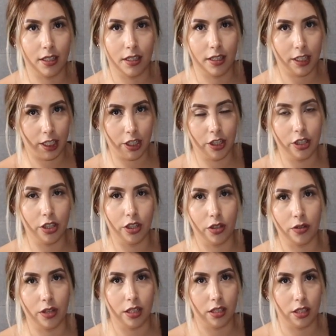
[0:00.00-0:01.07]
here in the
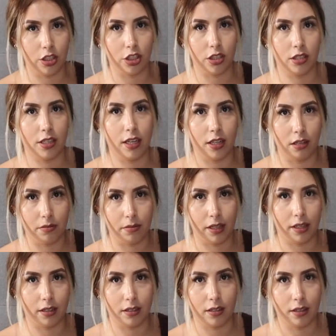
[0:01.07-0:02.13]
US and just take them
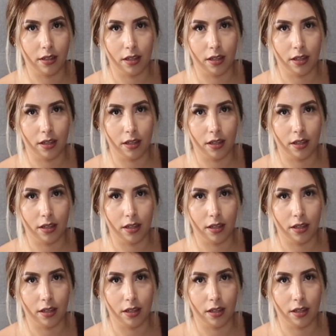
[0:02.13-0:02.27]
like